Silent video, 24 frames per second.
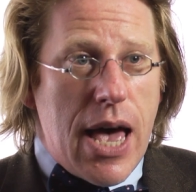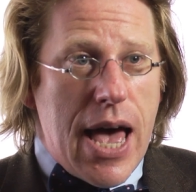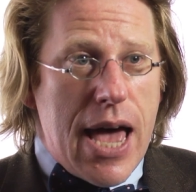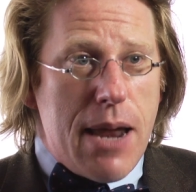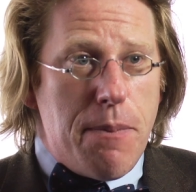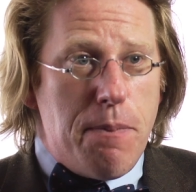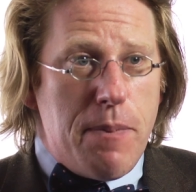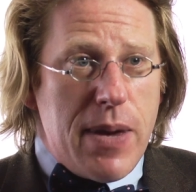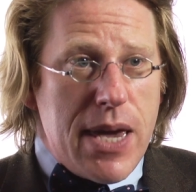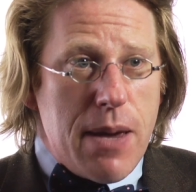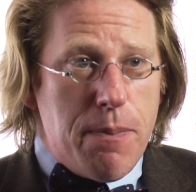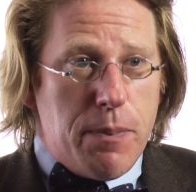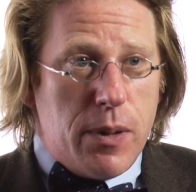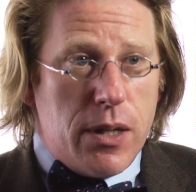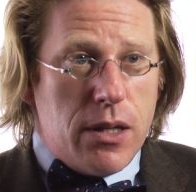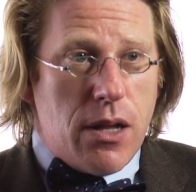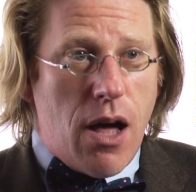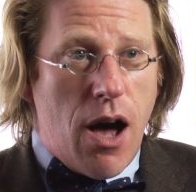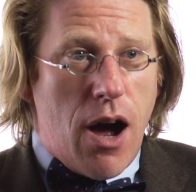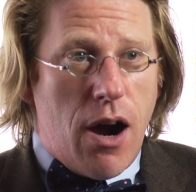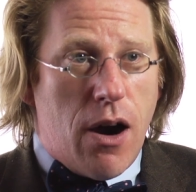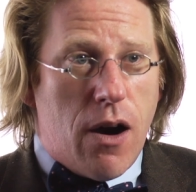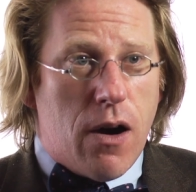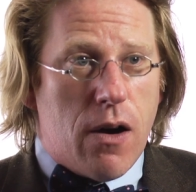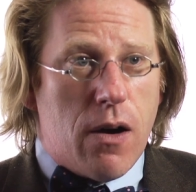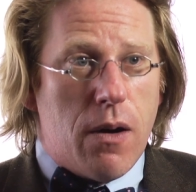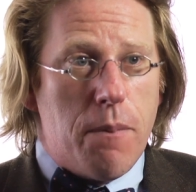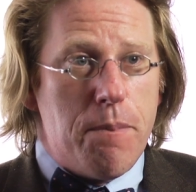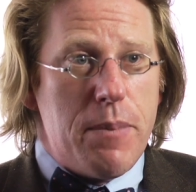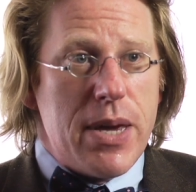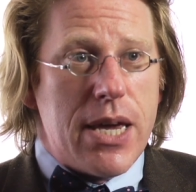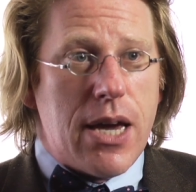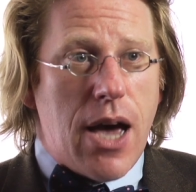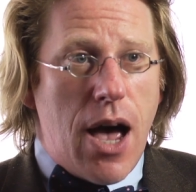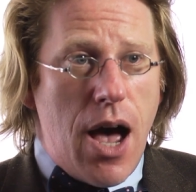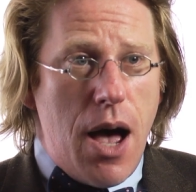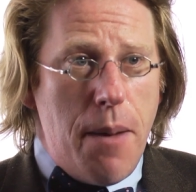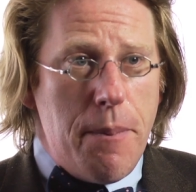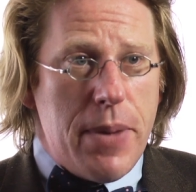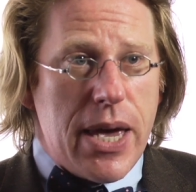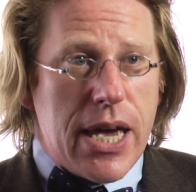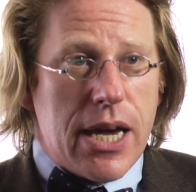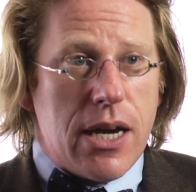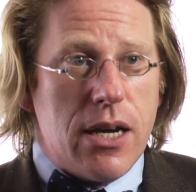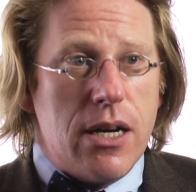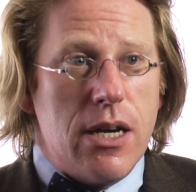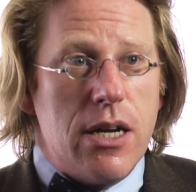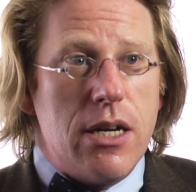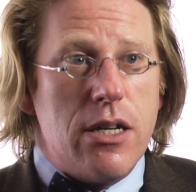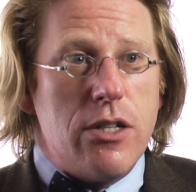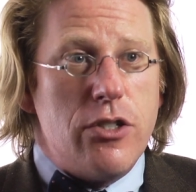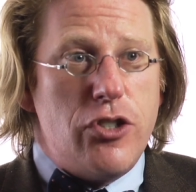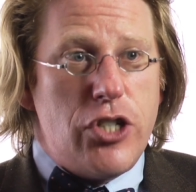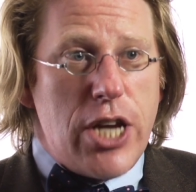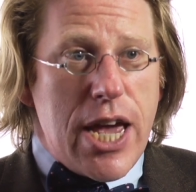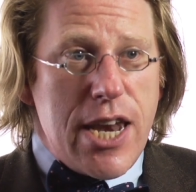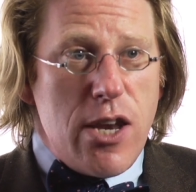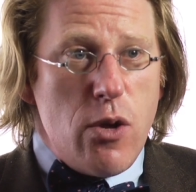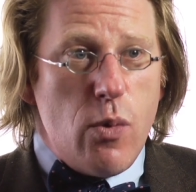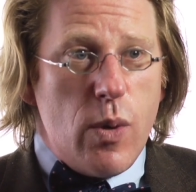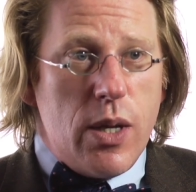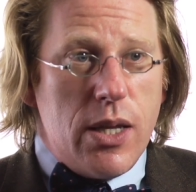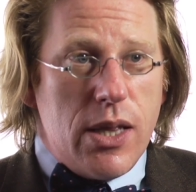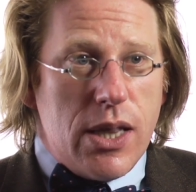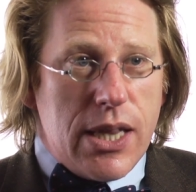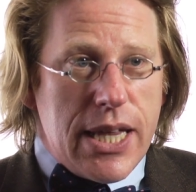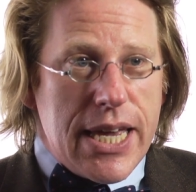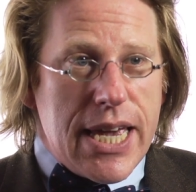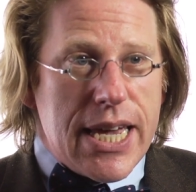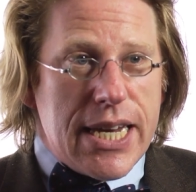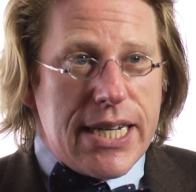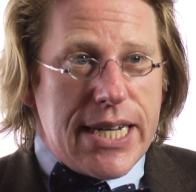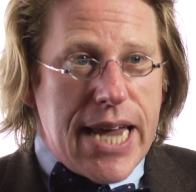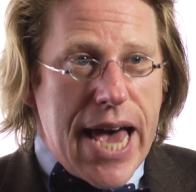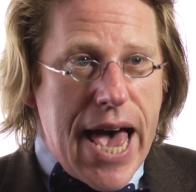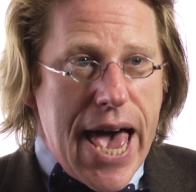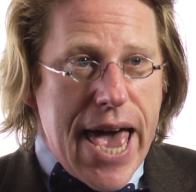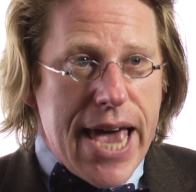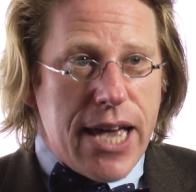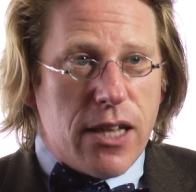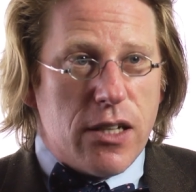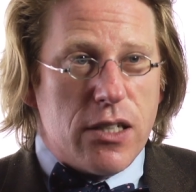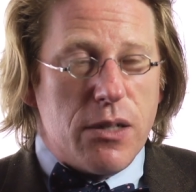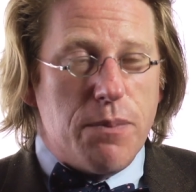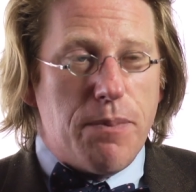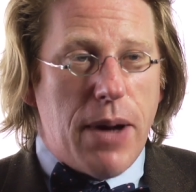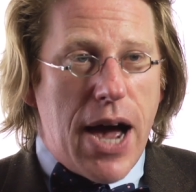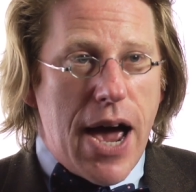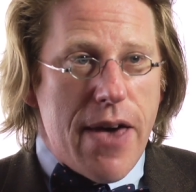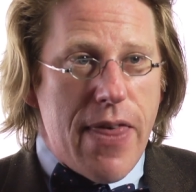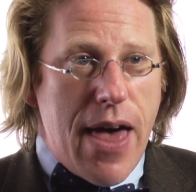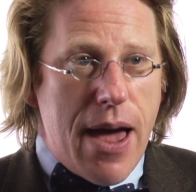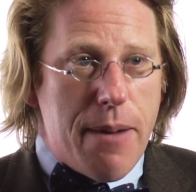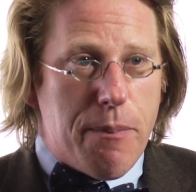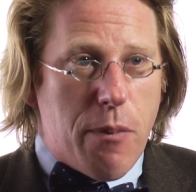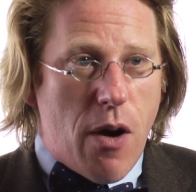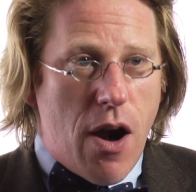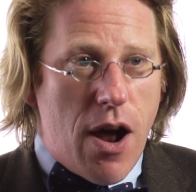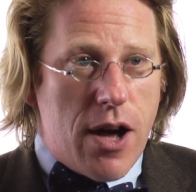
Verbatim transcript: And people are becoming genuinely entangled by that